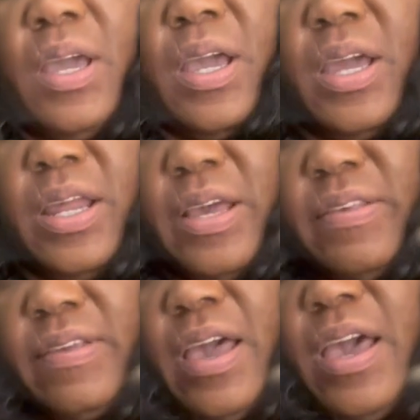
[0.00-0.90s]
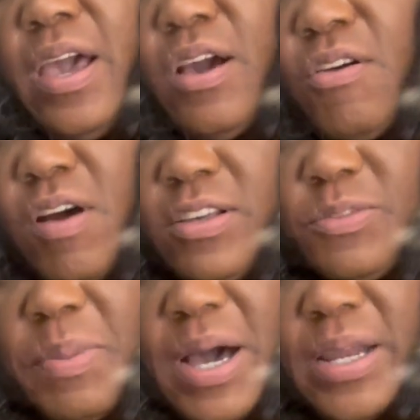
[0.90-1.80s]
It is a
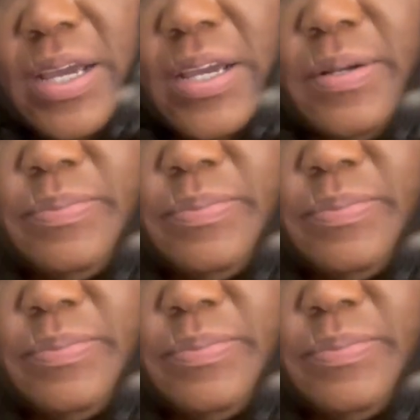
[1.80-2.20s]
crossbody.